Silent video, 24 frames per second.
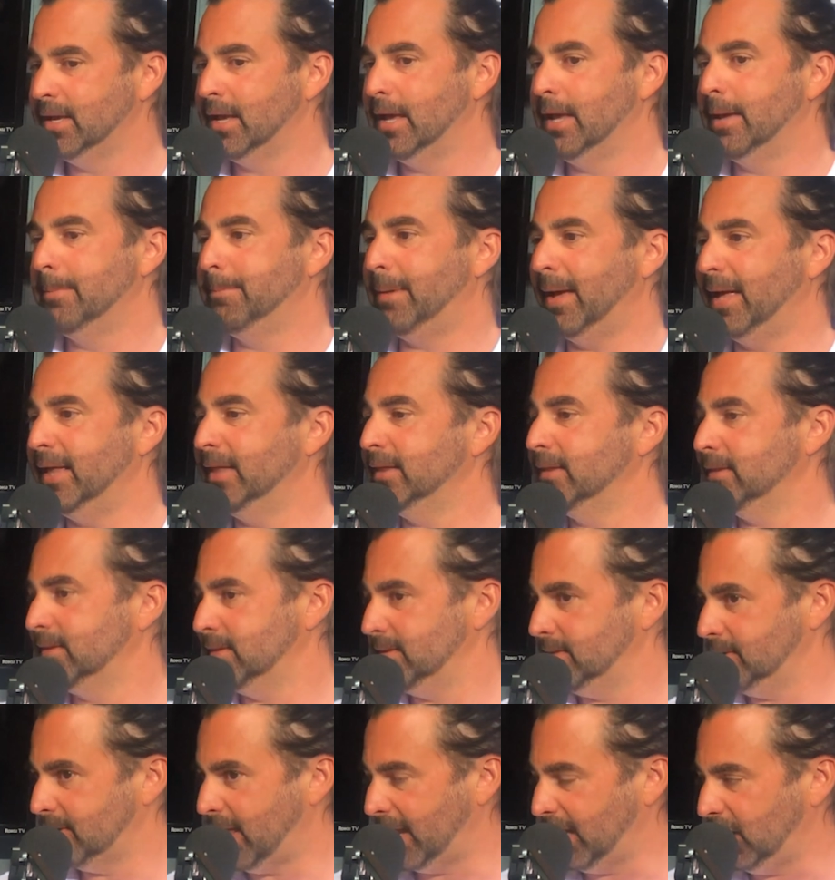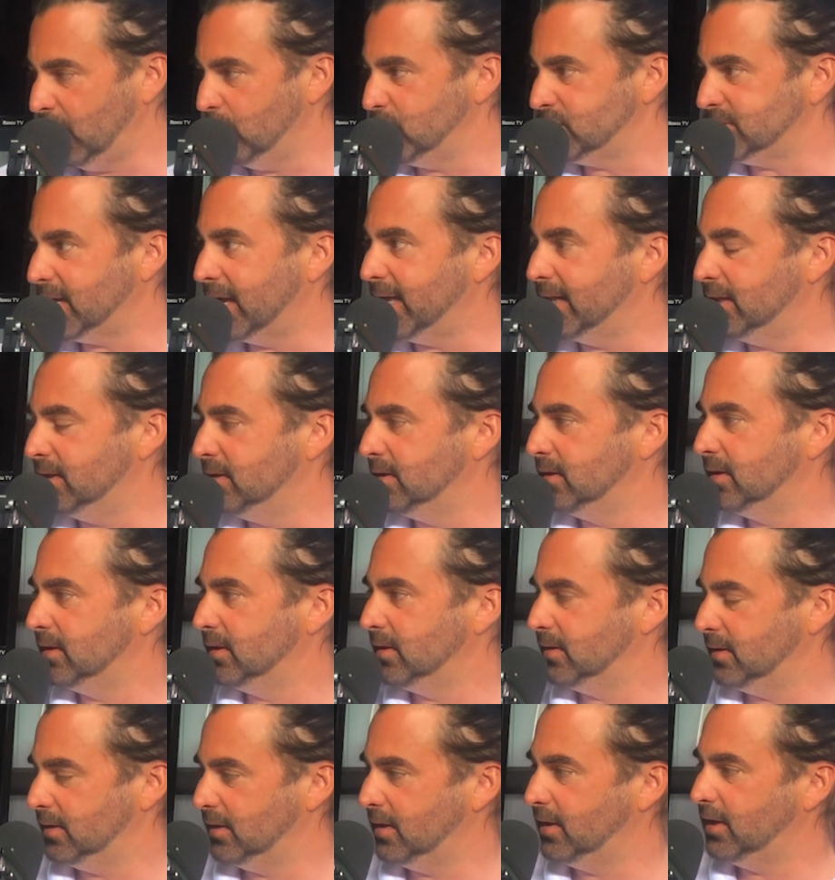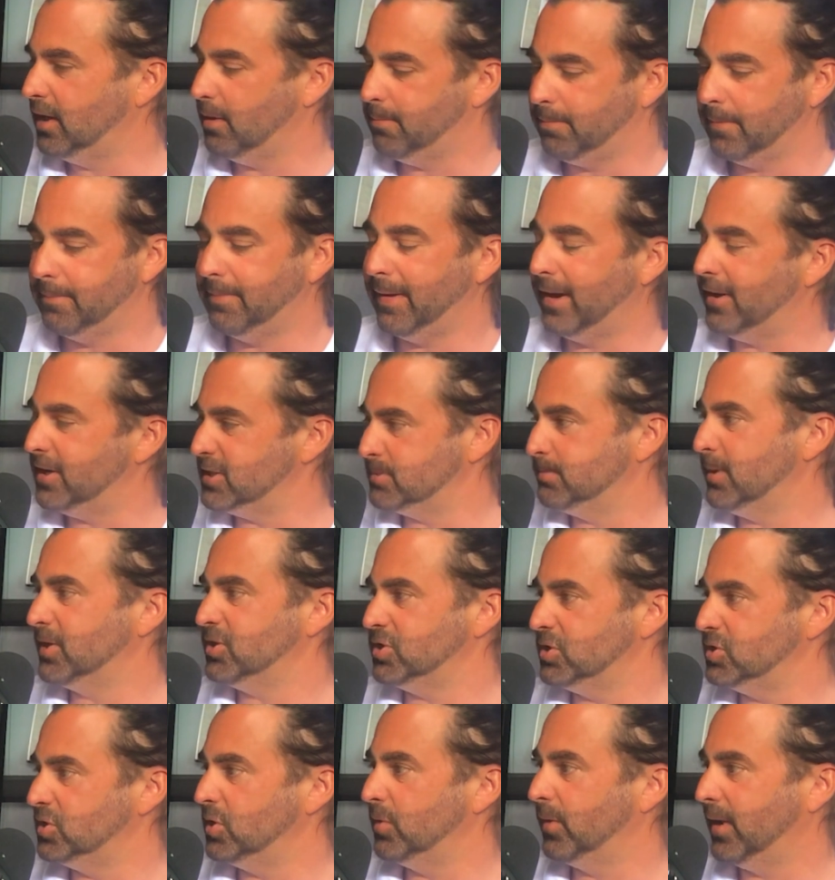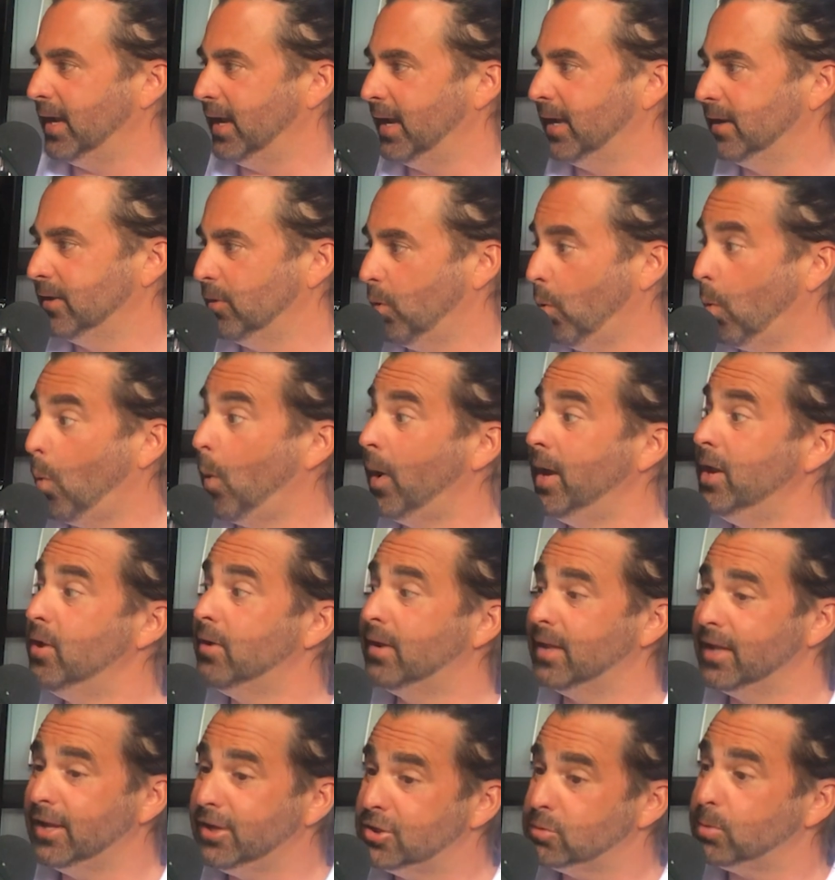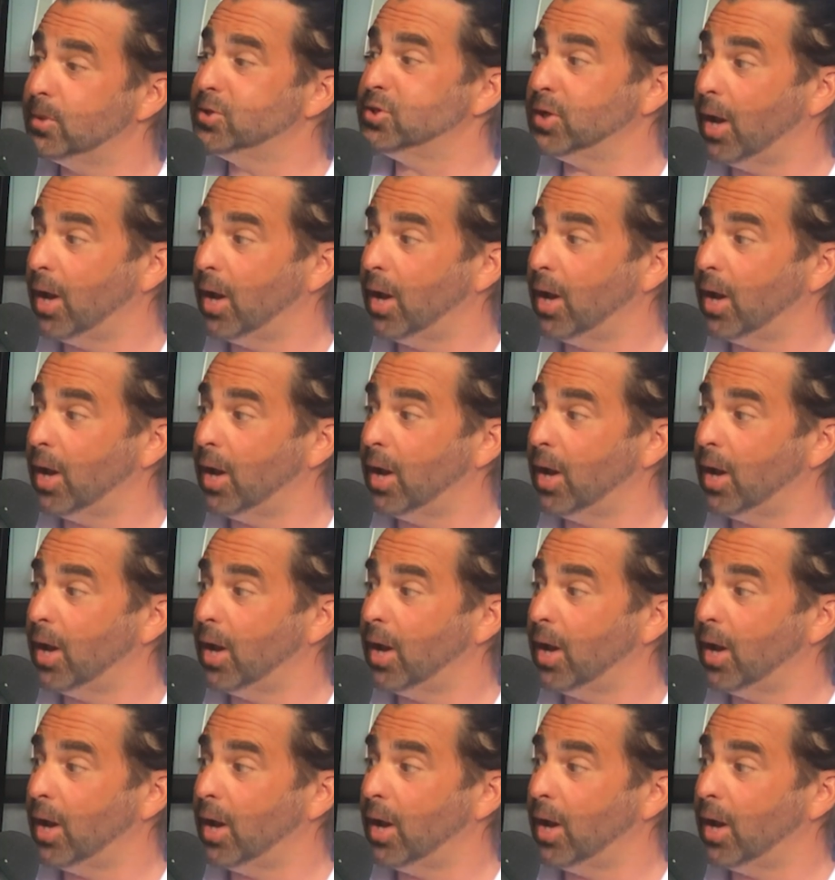But like you said, you prepare as much as you can, or you can switch it